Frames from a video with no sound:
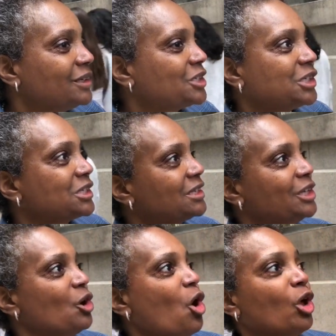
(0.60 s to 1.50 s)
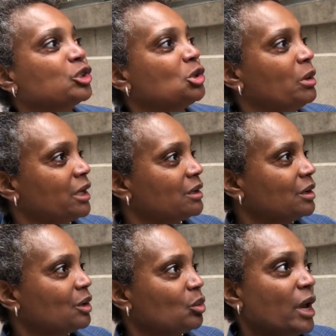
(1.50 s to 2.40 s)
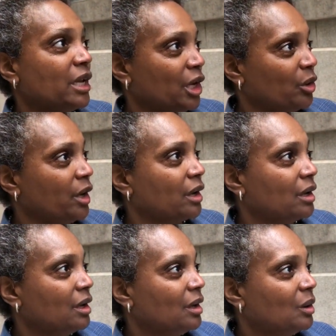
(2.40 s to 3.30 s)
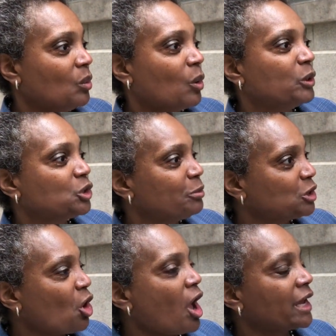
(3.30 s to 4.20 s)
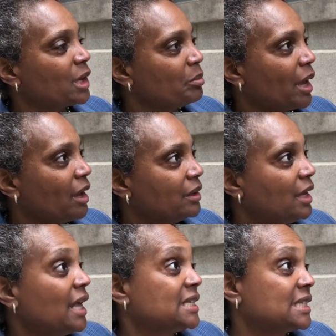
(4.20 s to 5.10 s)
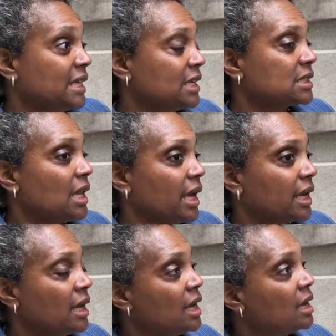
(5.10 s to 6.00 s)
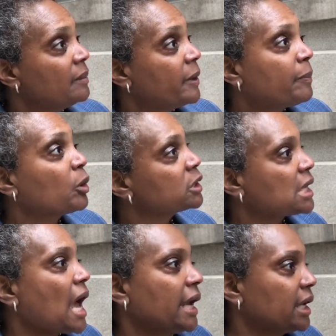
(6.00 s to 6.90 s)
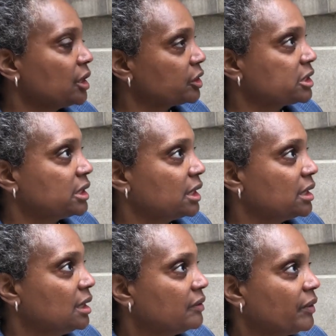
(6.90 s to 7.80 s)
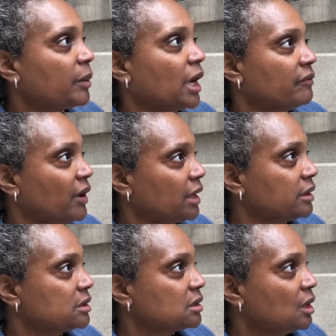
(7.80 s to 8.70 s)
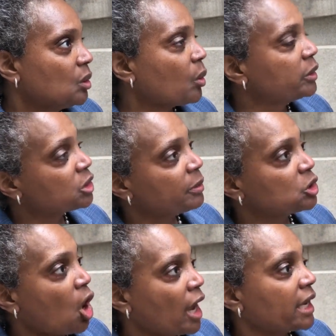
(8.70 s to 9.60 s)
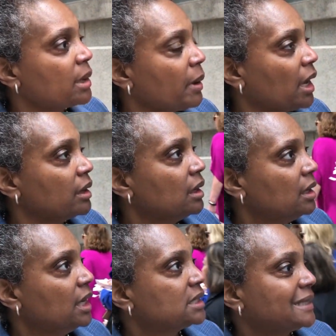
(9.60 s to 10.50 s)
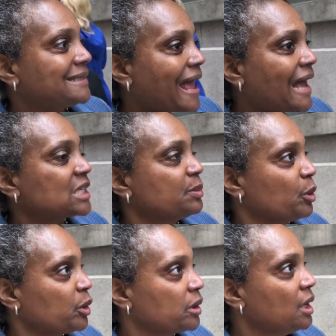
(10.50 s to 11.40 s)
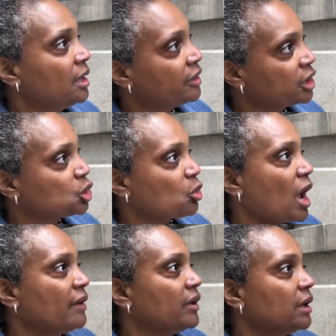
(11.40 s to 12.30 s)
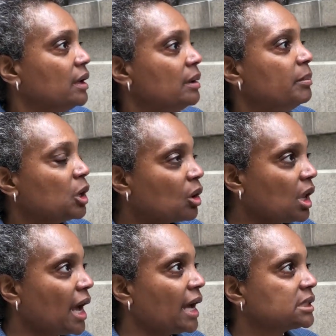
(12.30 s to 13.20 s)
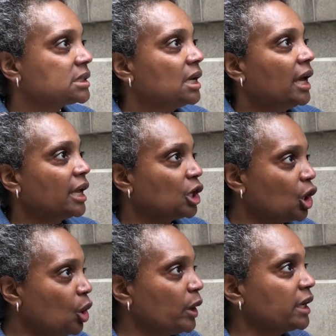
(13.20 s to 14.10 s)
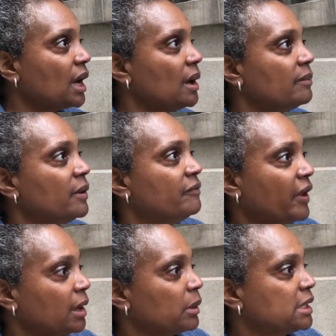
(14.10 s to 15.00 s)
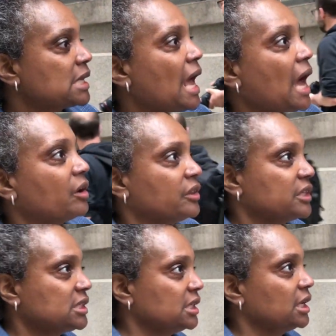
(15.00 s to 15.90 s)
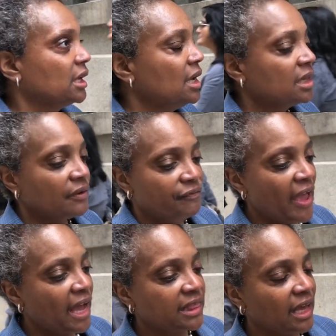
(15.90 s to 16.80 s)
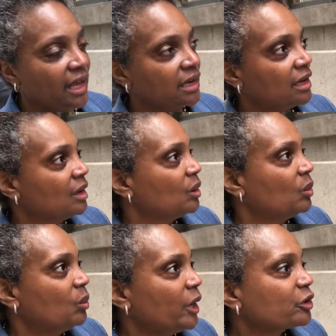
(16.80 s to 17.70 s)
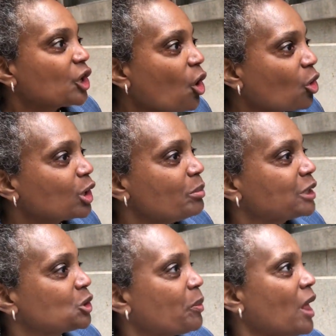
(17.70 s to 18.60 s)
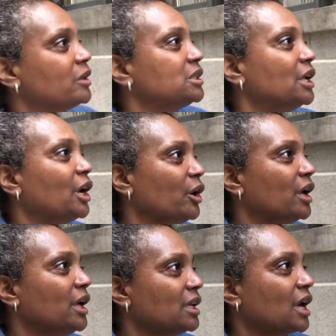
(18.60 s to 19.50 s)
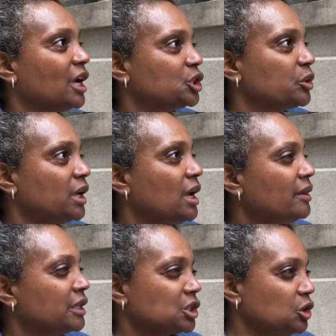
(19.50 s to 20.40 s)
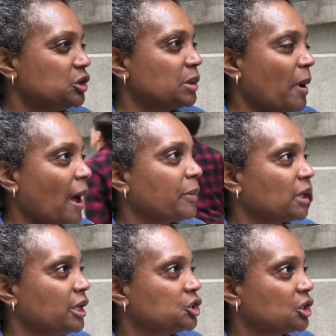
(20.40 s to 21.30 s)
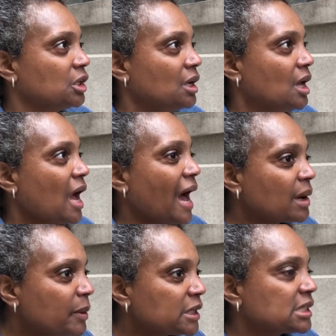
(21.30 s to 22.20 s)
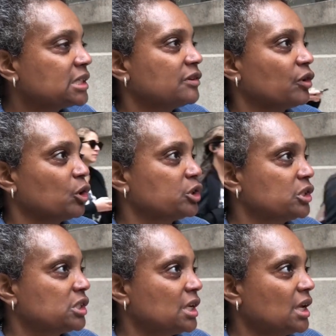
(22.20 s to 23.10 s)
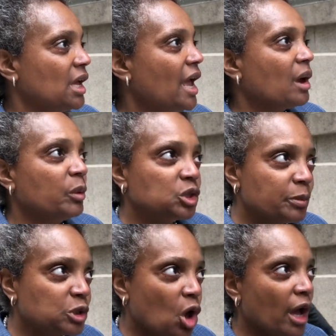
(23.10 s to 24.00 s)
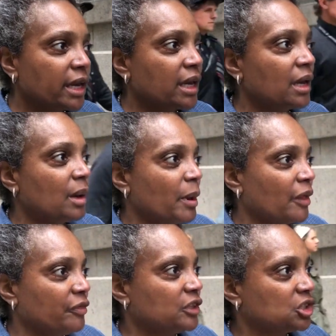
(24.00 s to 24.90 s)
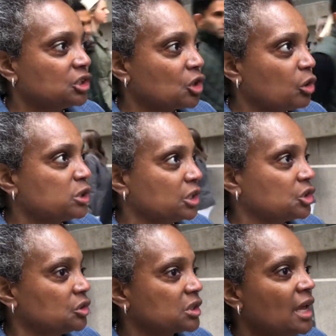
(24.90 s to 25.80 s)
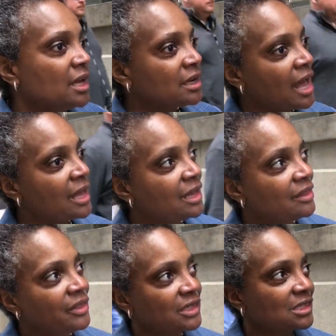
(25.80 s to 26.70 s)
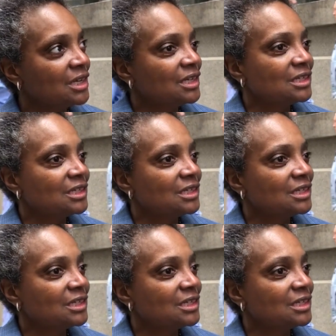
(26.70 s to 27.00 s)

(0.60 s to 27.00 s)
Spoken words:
This is the ultimate red herring. What we should be talking about is things like people are dying in our city from gun violence. What we should be talking about is the tax burden that is driving middle class and low income families out of the city. The fact that we are the only metropolitan area in the country that's losing population ought to be a sense of urgency, and we should be talking about this, those issues, not this